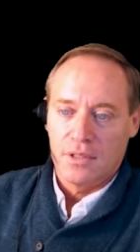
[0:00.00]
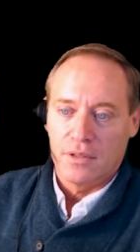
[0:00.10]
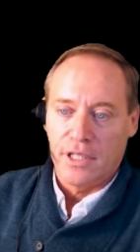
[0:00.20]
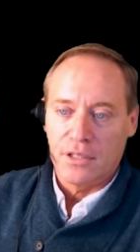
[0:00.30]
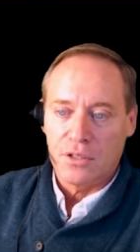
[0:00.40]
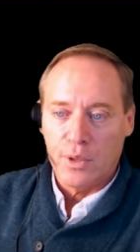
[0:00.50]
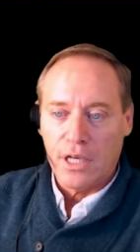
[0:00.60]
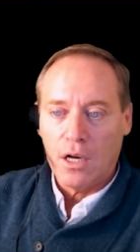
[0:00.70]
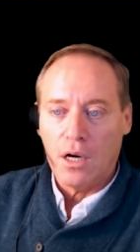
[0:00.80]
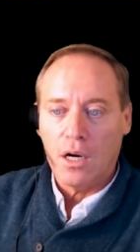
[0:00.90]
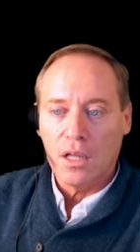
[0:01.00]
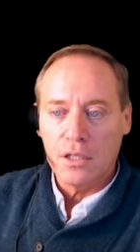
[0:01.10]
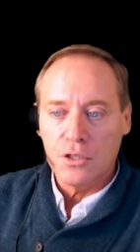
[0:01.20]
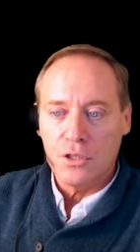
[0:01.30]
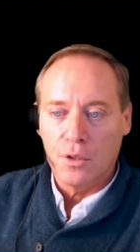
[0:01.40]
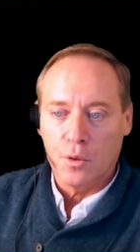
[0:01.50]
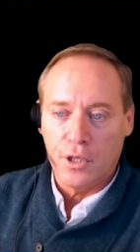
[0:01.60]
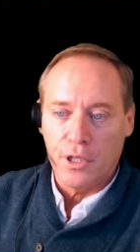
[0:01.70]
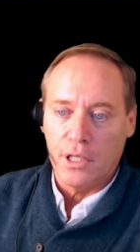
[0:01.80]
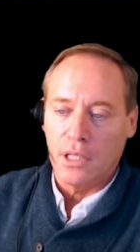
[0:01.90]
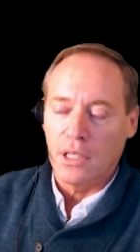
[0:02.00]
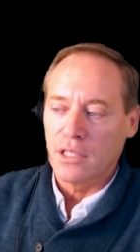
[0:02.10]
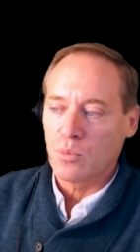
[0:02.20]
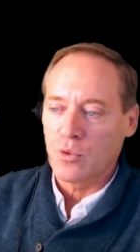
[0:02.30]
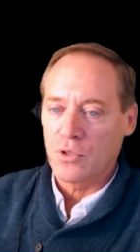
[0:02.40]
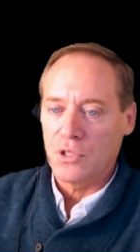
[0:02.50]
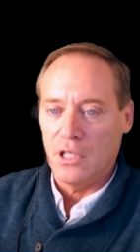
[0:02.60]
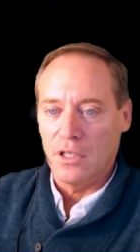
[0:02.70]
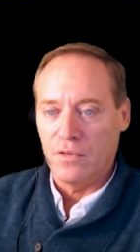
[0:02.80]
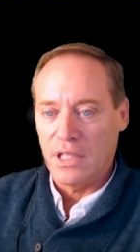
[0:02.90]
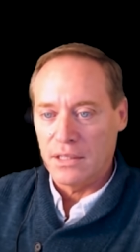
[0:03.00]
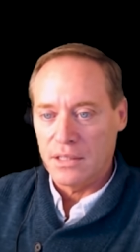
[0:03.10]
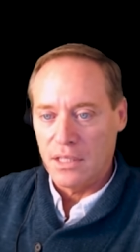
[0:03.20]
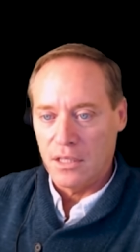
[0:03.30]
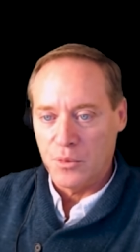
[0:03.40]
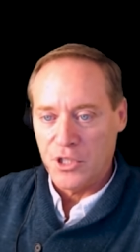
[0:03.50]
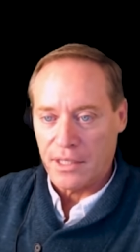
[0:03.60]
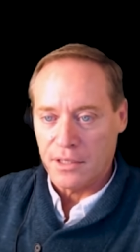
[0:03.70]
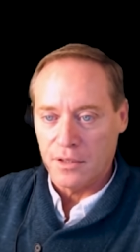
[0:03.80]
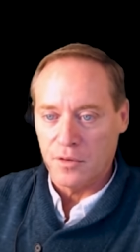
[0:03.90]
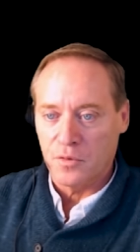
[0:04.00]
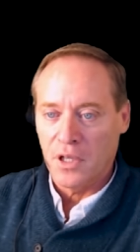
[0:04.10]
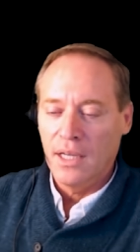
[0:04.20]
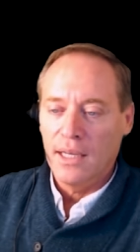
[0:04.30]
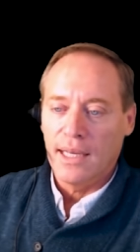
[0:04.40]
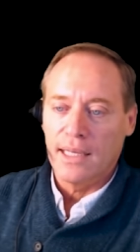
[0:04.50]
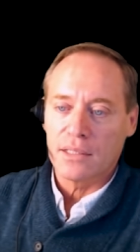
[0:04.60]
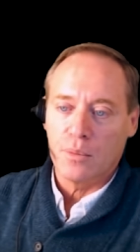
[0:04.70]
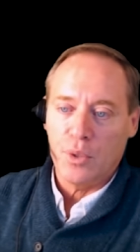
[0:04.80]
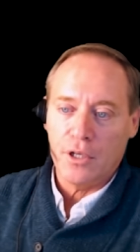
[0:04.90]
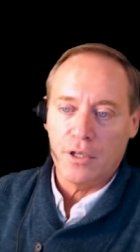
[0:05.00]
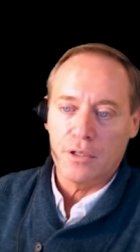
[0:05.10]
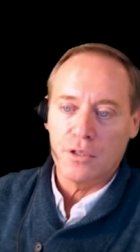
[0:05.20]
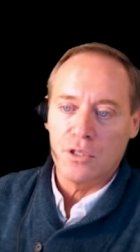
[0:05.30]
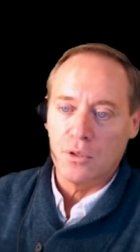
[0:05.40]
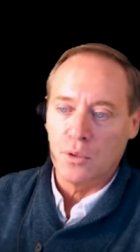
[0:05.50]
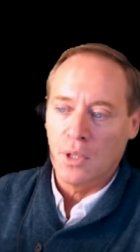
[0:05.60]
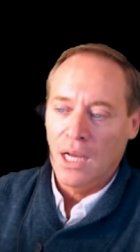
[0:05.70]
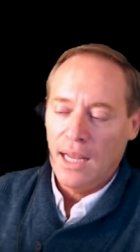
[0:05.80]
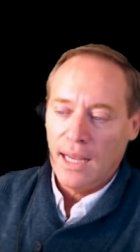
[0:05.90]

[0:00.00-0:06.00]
right? So a college degree is perceived as the objective as compared to